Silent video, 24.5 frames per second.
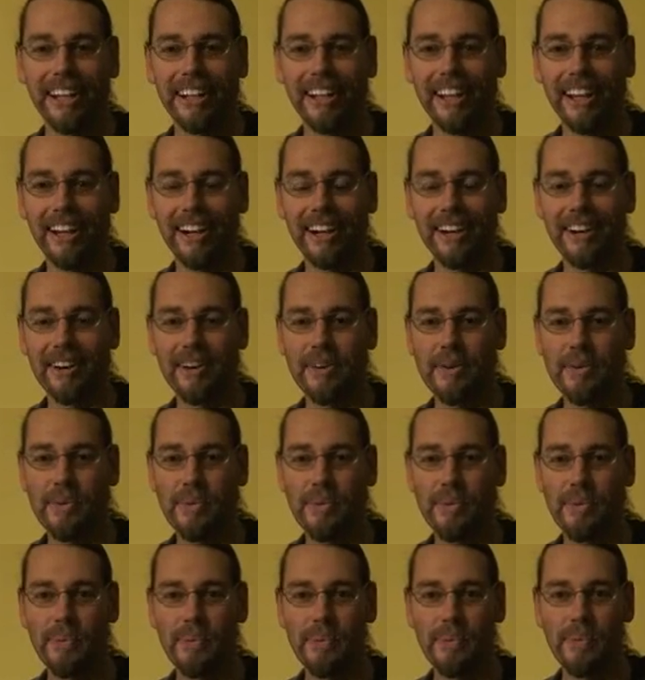Now,
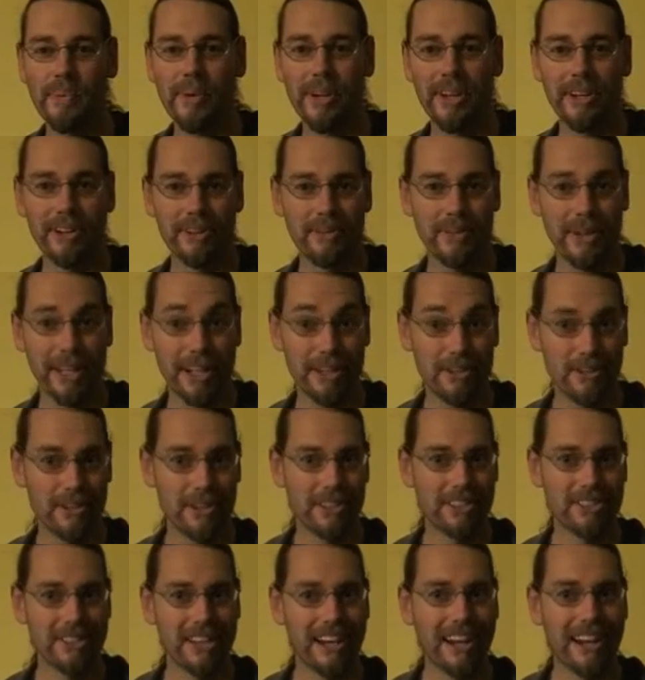we're going to do
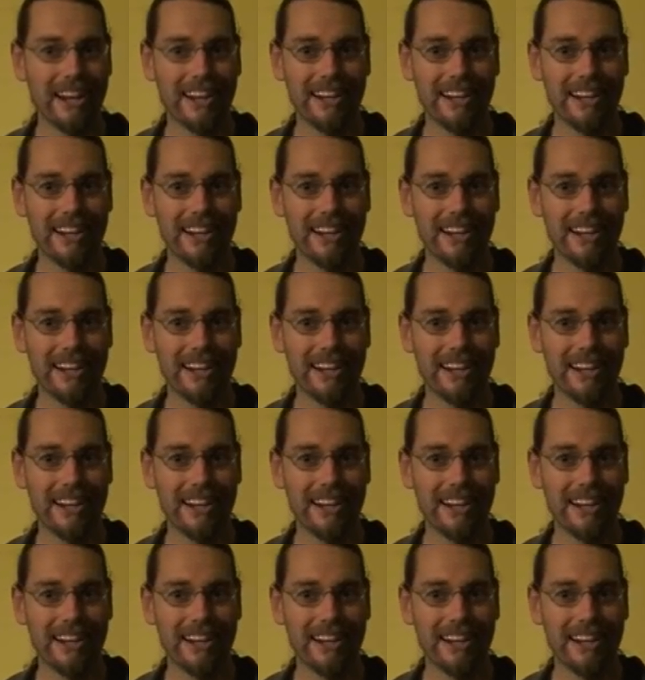this